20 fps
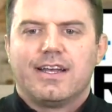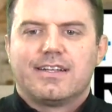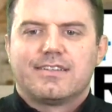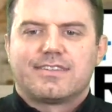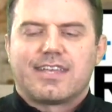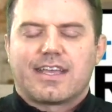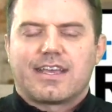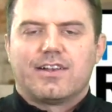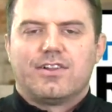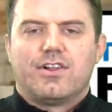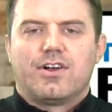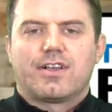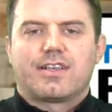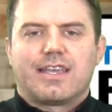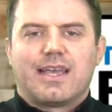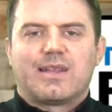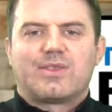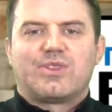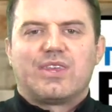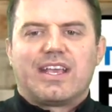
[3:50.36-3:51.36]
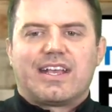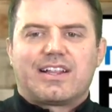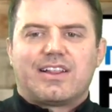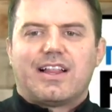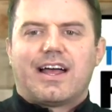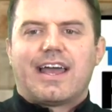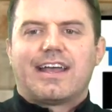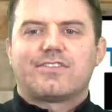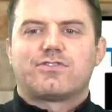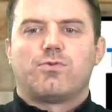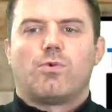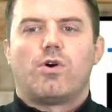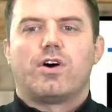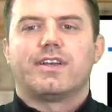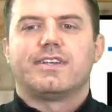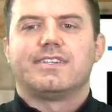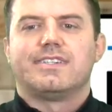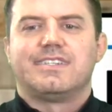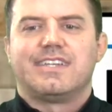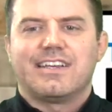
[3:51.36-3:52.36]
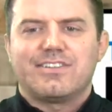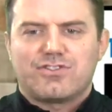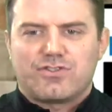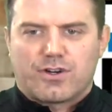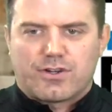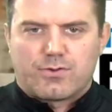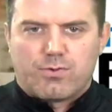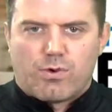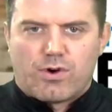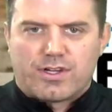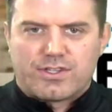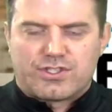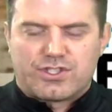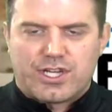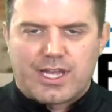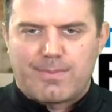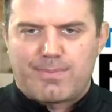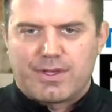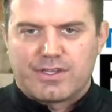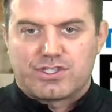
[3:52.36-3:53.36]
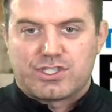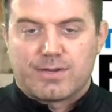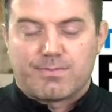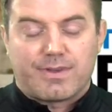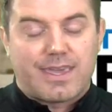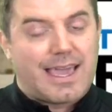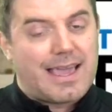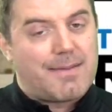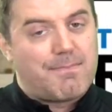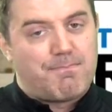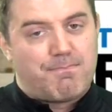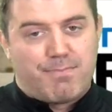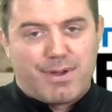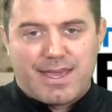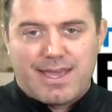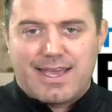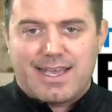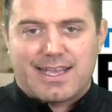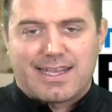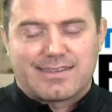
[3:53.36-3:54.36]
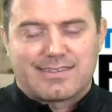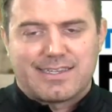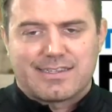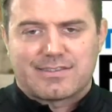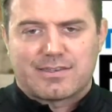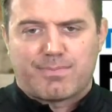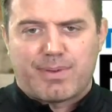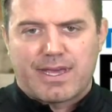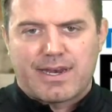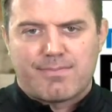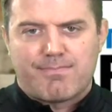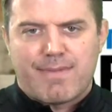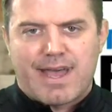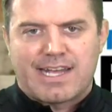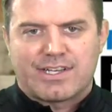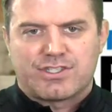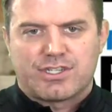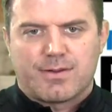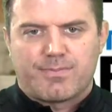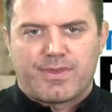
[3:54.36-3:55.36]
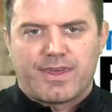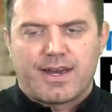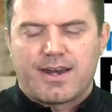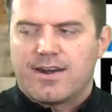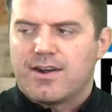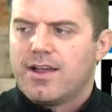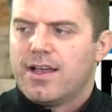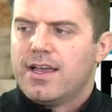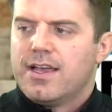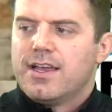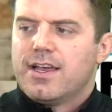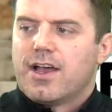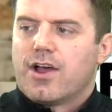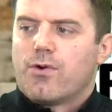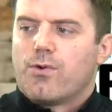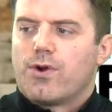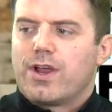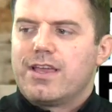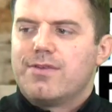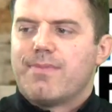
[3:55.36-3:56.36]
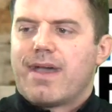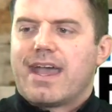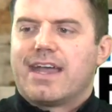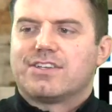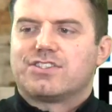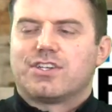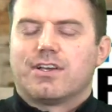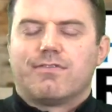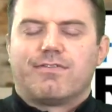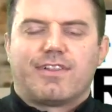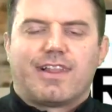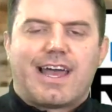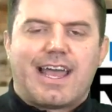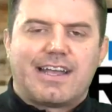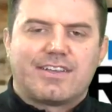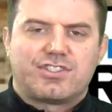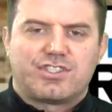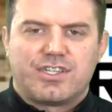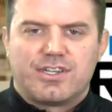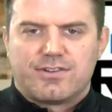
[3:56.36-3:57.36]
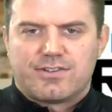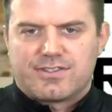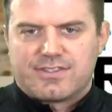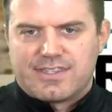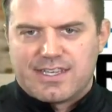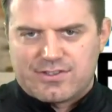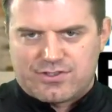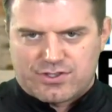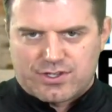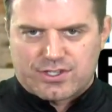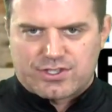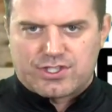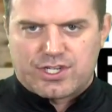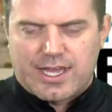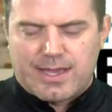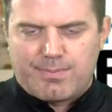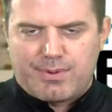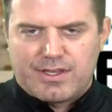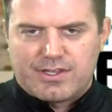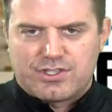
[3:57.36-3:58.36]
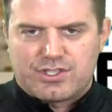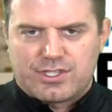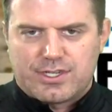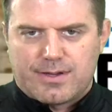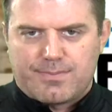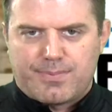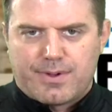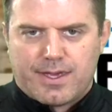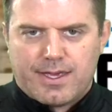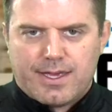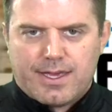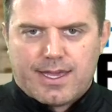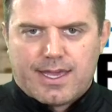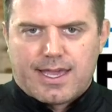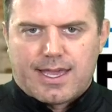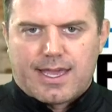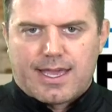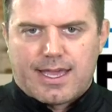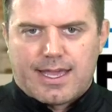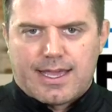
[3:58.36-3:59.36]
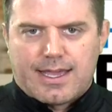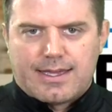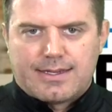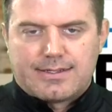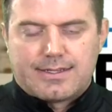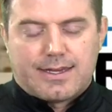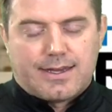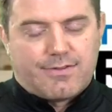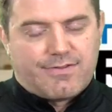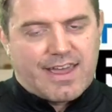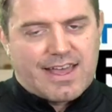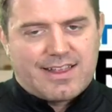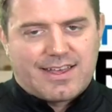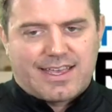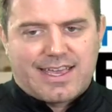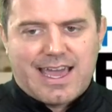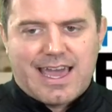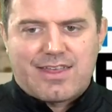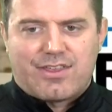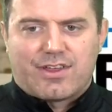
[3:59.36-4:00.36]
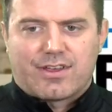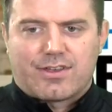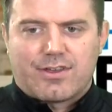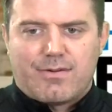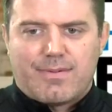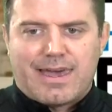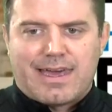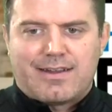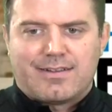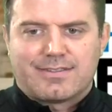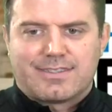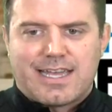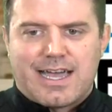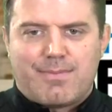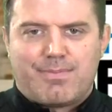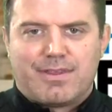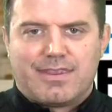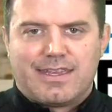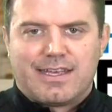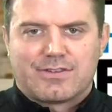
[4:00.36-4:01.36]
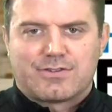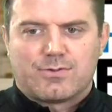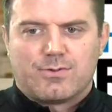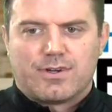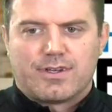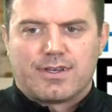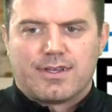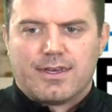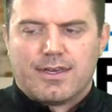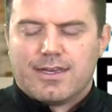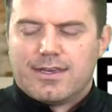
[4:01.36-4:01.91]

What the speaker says: Taking a look at the Class 1 District 1 championship game. Big anticipated matchup there. A rematch of last year's district championship. And Valley Catholic come out on top in this one.